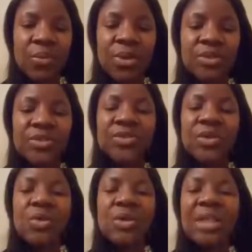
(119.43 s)
We are
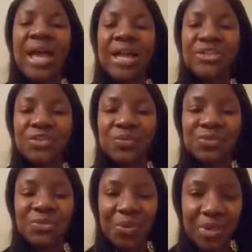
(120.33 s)
so glad you've
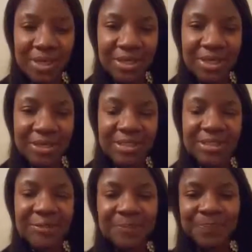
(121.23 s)
joined
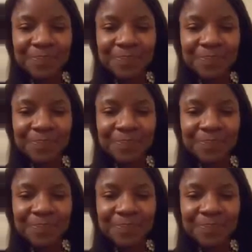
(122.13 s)
us.